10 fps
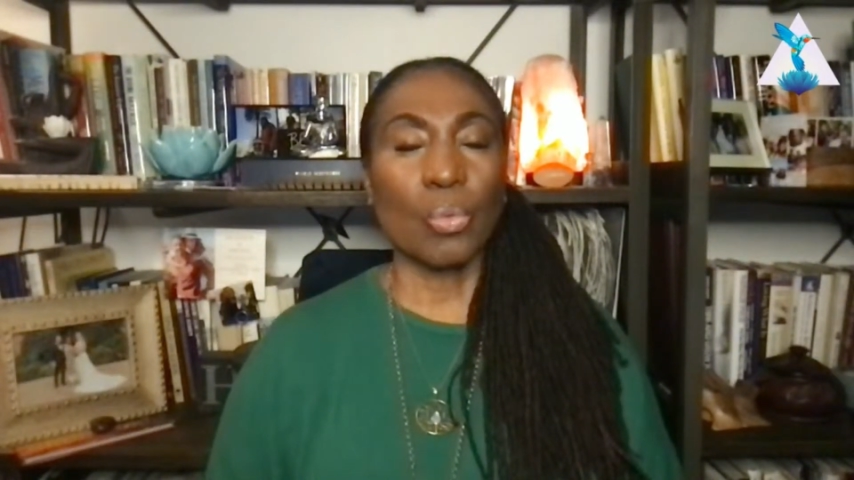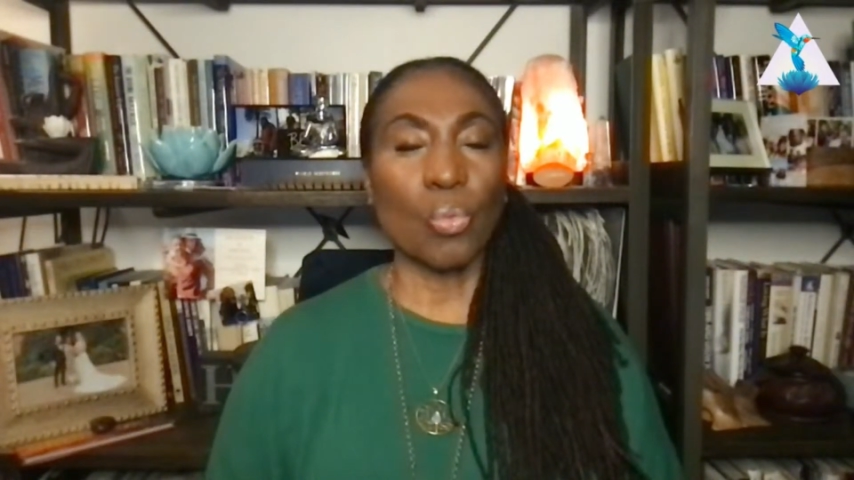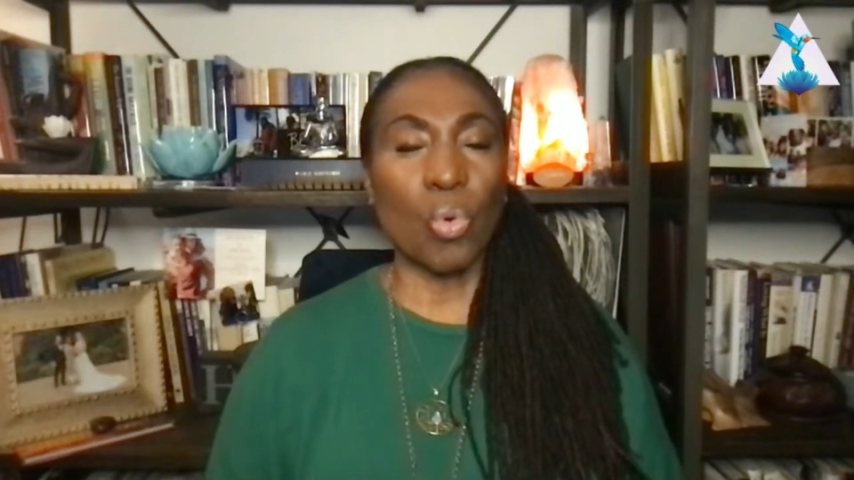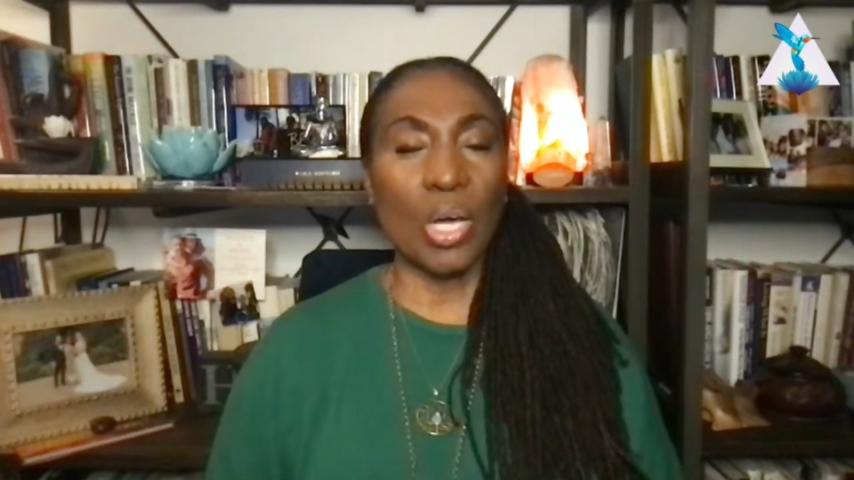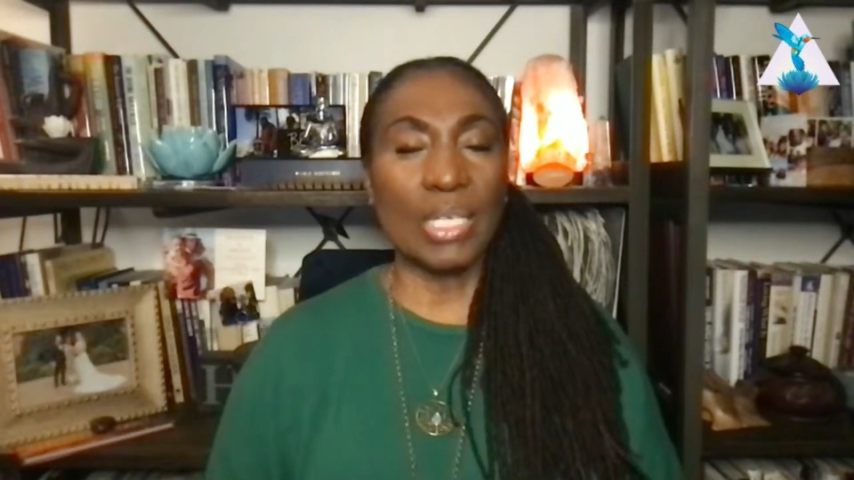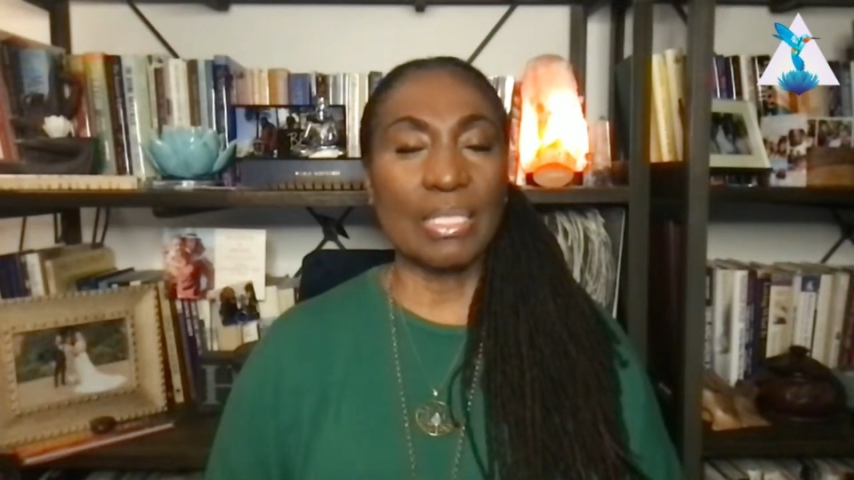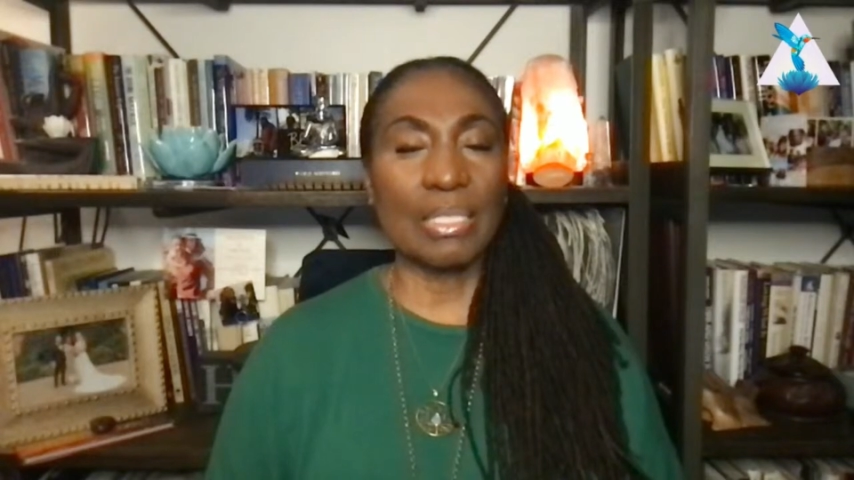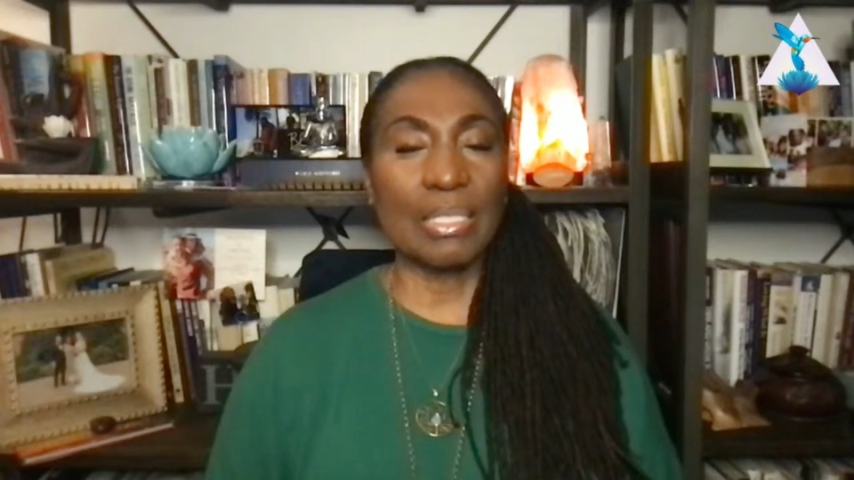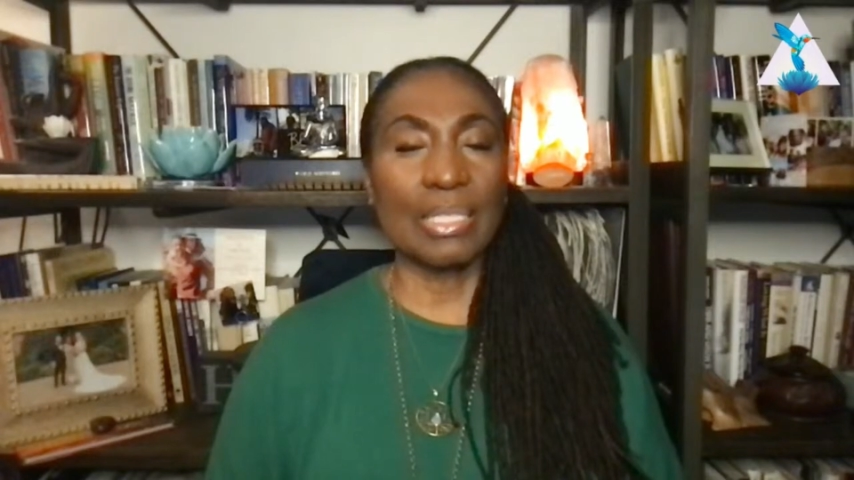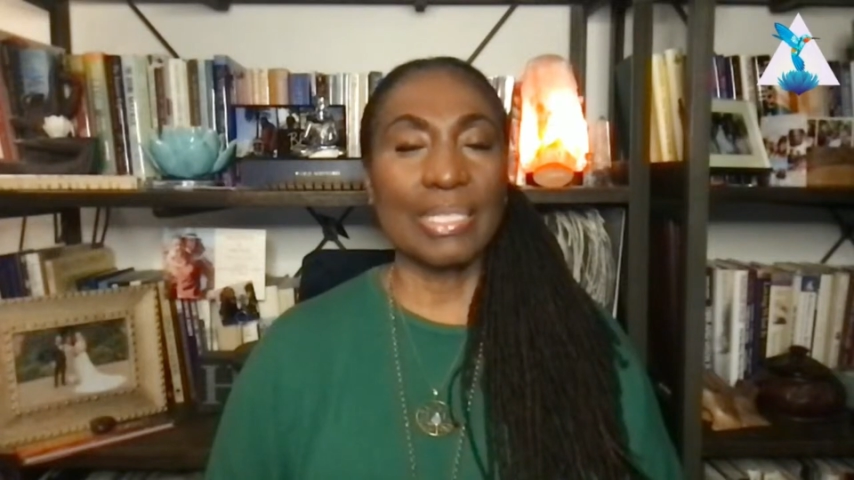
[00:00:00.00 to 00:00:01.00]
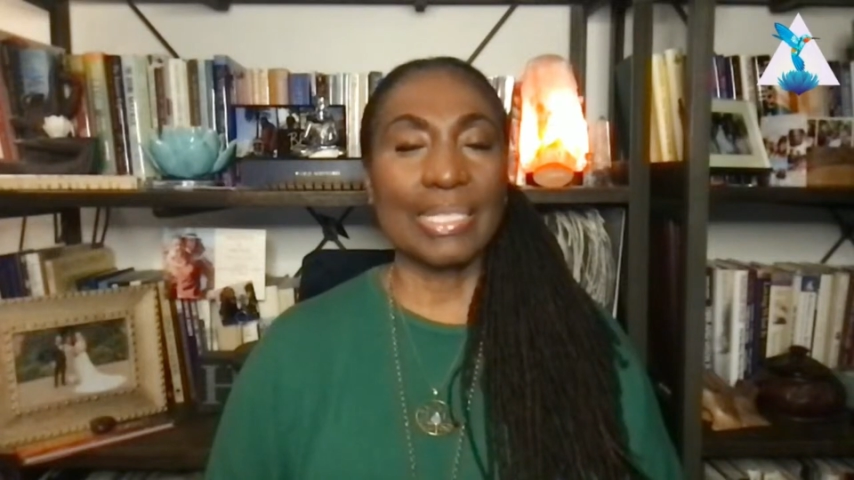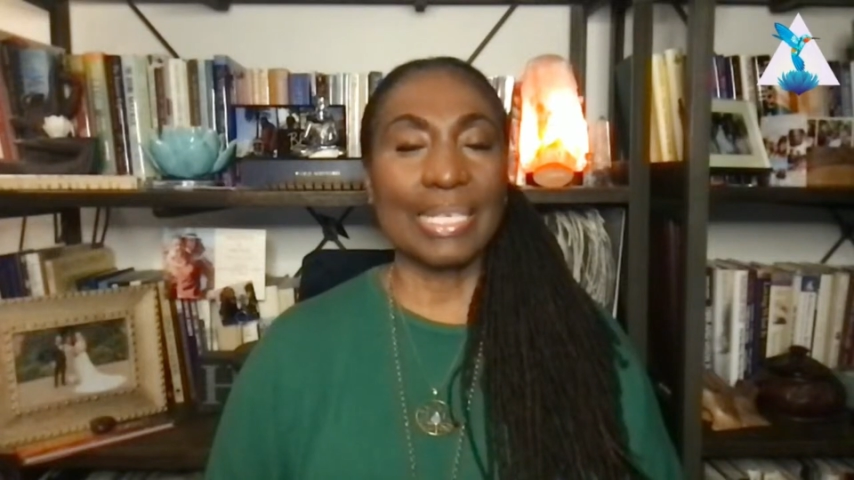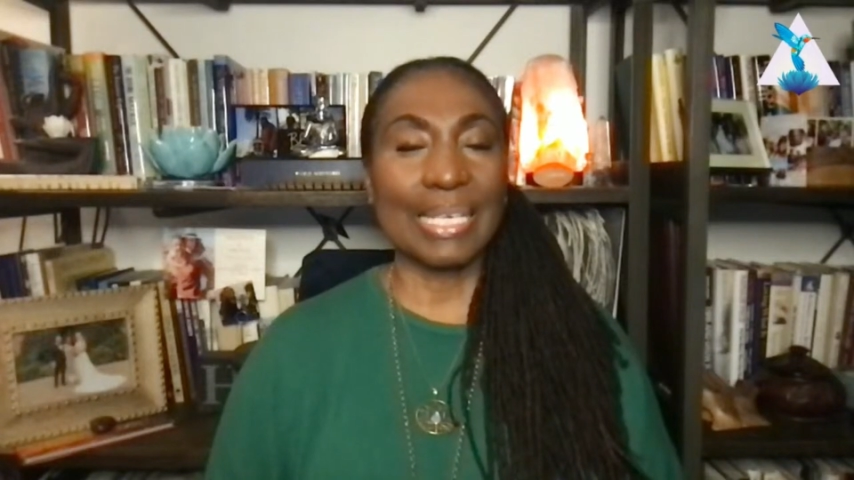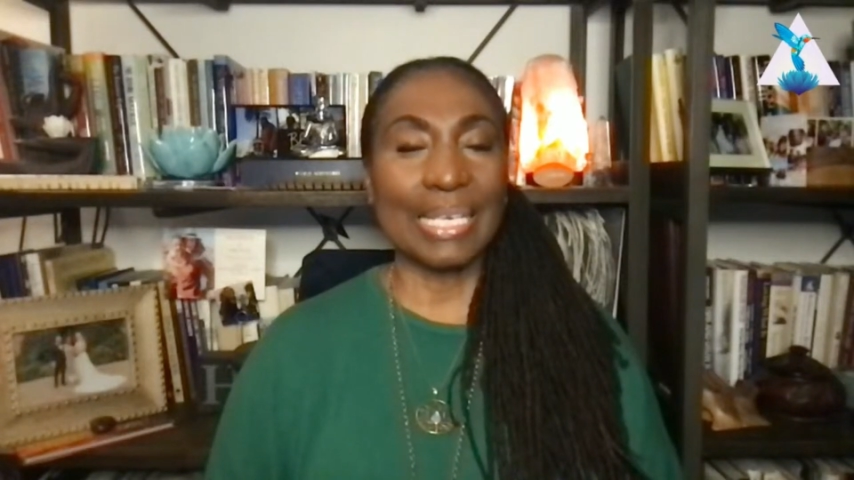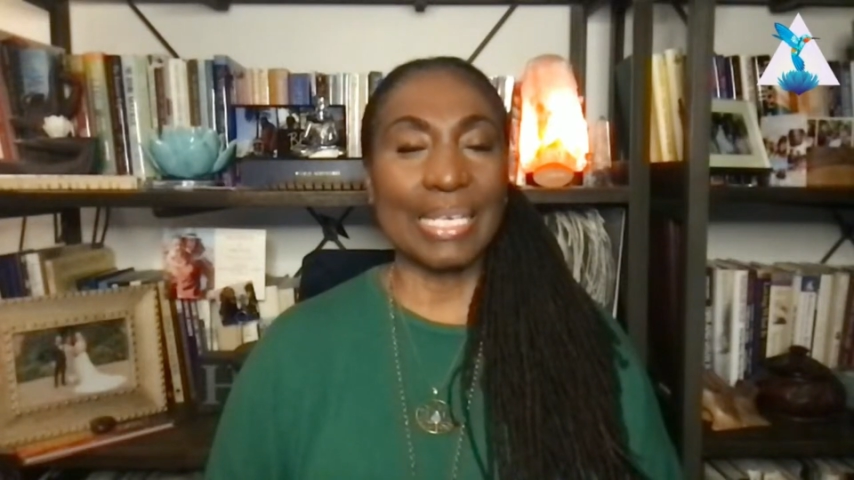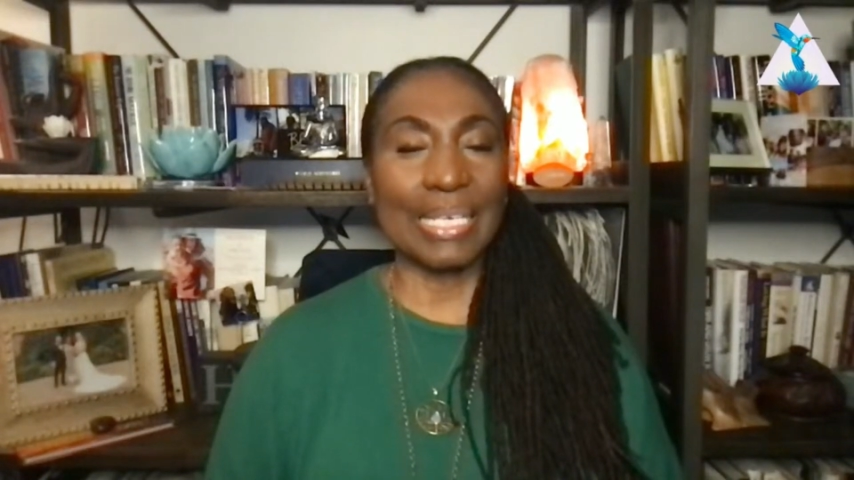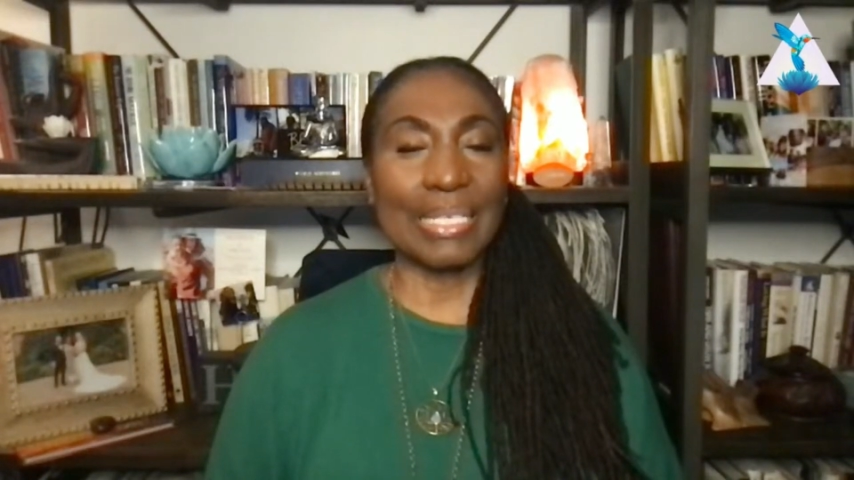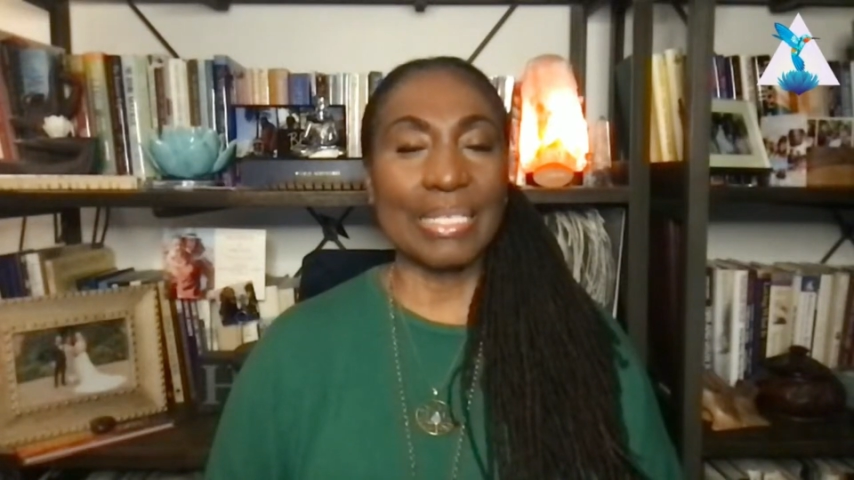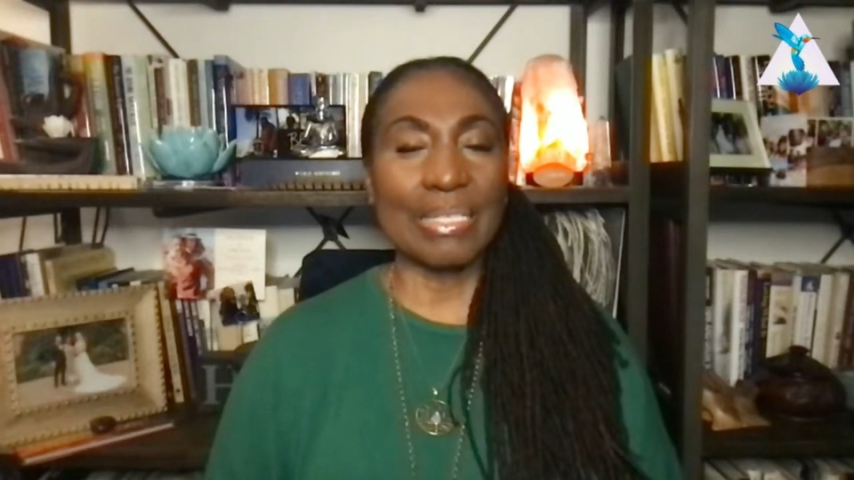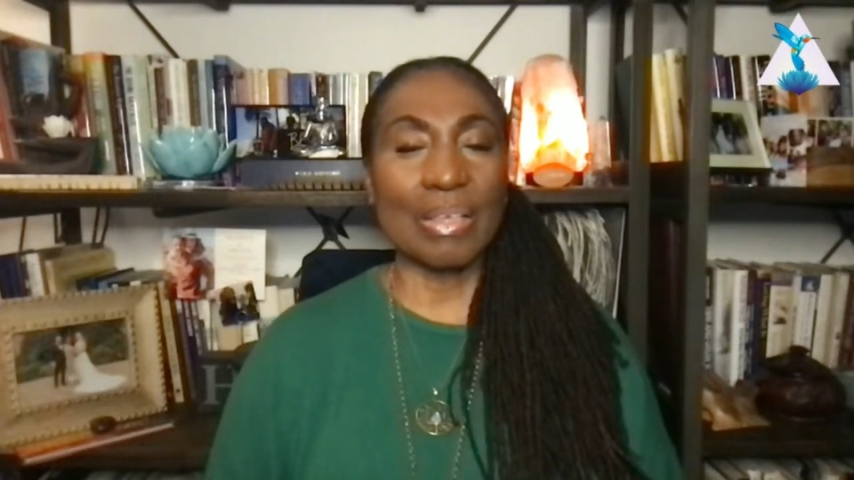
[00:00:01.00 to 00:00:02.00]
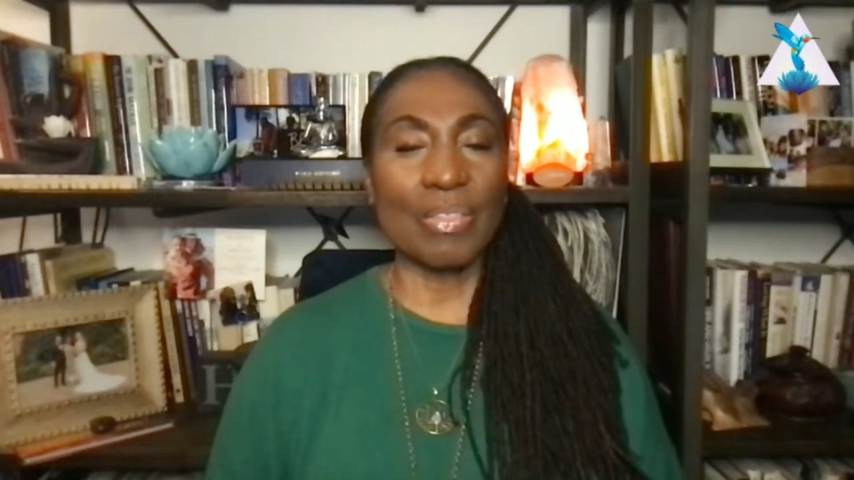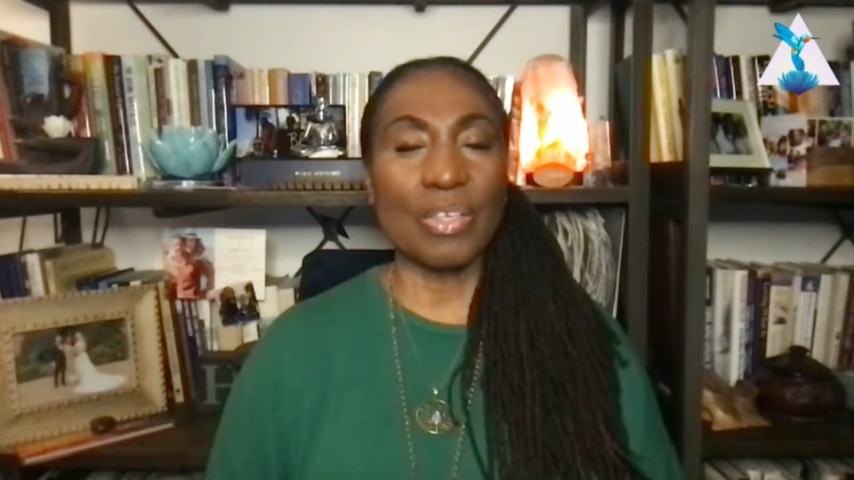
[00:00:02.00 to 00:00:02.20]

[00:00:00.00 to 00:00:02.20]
What is